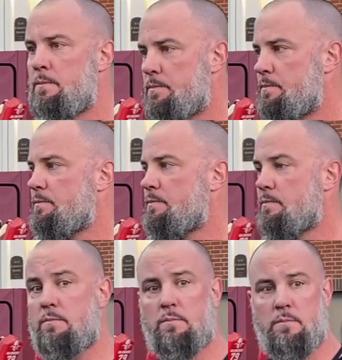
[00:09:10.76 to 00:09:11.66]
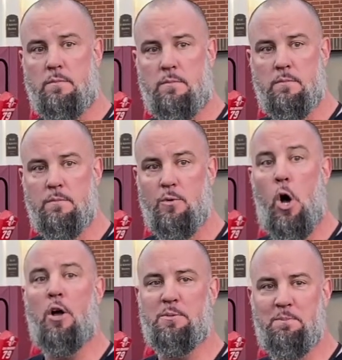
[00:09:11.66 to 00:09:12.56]
How was the squad party?
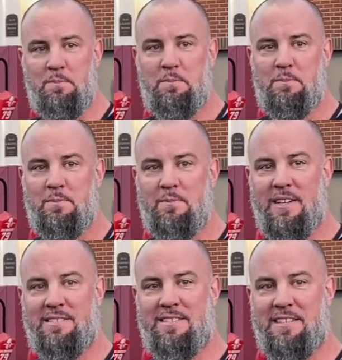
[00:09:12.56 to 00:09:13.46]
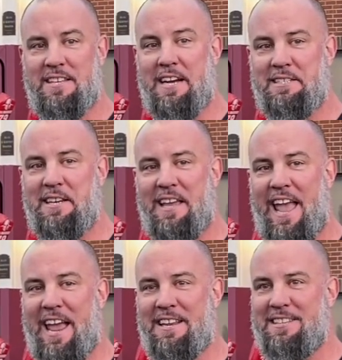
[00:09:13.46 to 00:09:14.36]
Awesome it's, it's hectic
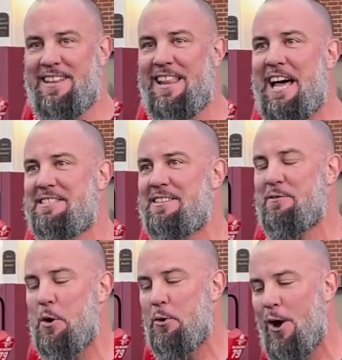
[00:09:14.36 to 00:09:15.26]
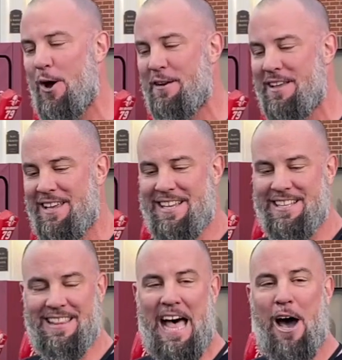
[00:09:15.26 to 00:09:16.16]
and it's a lot of stuff going on.
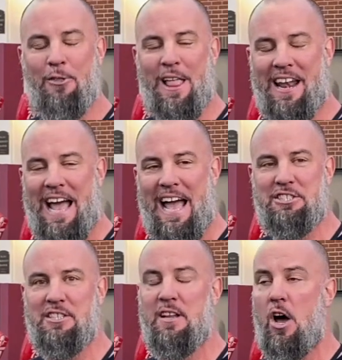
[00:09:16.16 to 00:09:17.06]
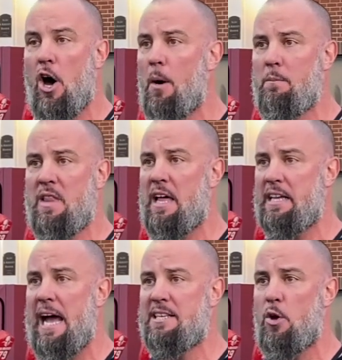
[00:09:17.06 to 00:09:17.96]
Loud, a lot of action, um, a lot of
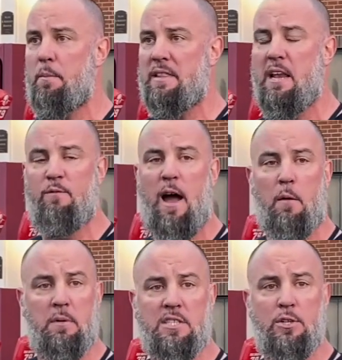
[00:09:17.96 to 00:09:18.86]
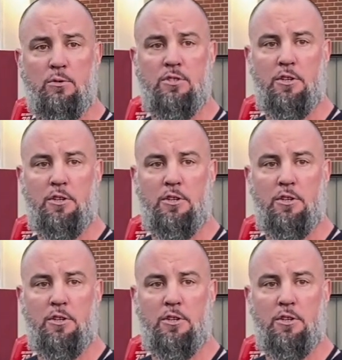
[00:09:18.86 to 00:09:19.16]
guys. So, I mean, that environment's huge.